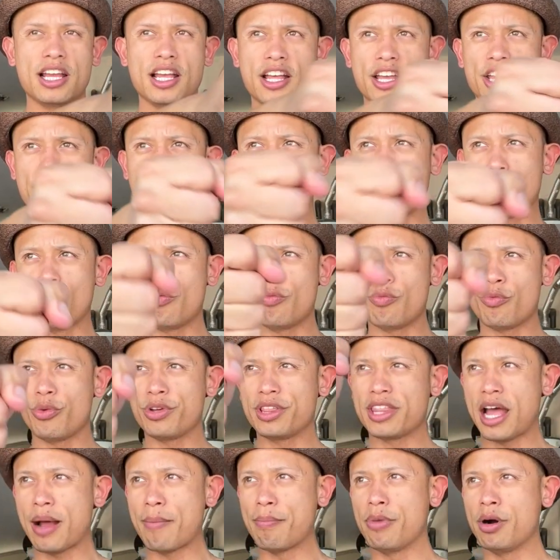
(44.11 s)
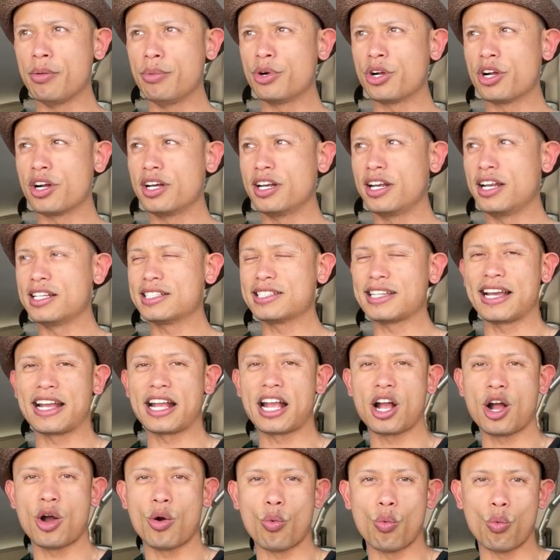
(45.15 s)
you know, with that bubble gun and it's like
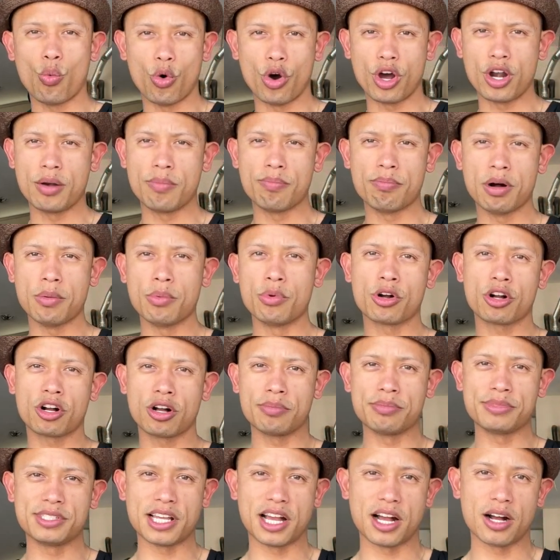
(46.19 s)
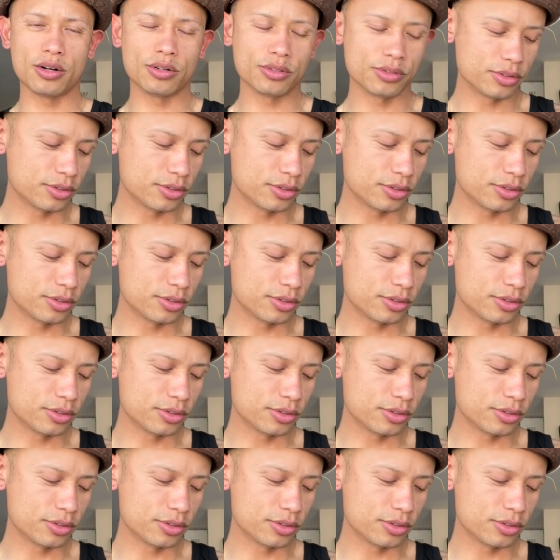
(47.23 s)
one bubble comes out.